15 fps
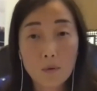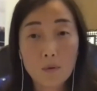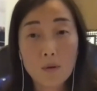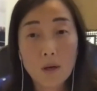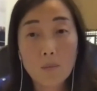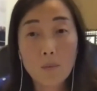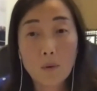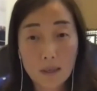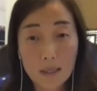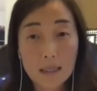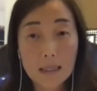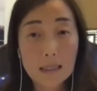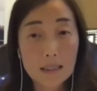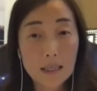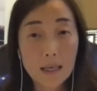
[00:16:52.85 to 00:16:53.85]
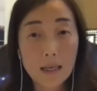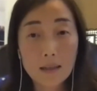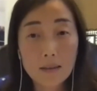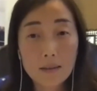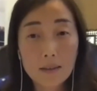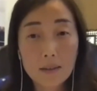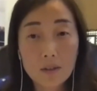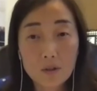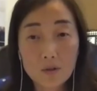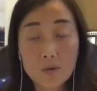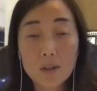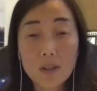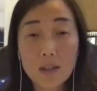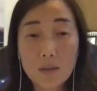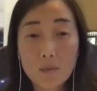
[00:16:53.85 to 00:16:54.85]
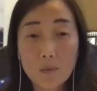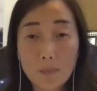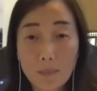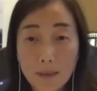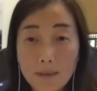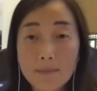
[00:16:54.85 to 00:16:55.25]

who are working in tech industry and women.